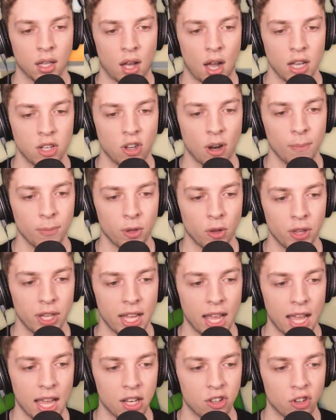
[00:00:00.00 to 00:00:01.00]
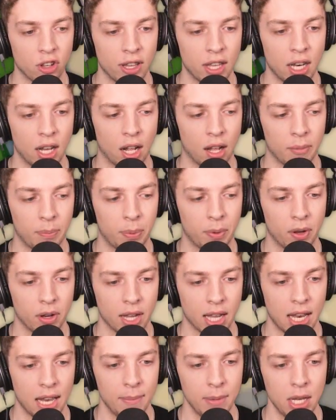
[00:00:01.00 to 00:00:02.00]
I jumped on the edge and then up.
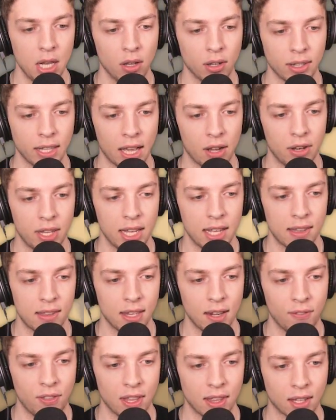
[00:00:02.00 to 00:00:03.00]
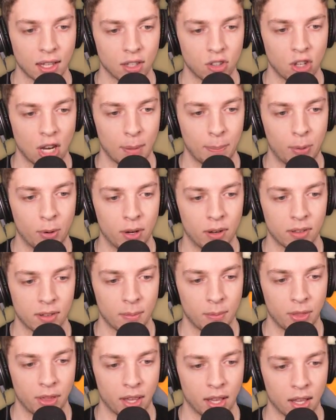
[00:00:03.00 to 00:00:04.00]
Okay, let me look down here, see if there's like a checkpoint or
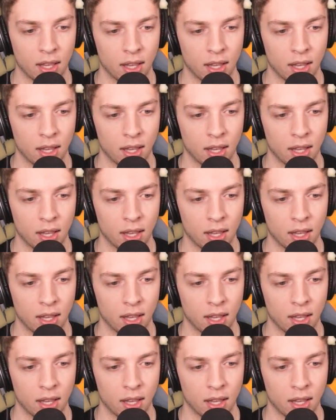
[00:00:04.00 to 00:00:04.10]
something. Okay,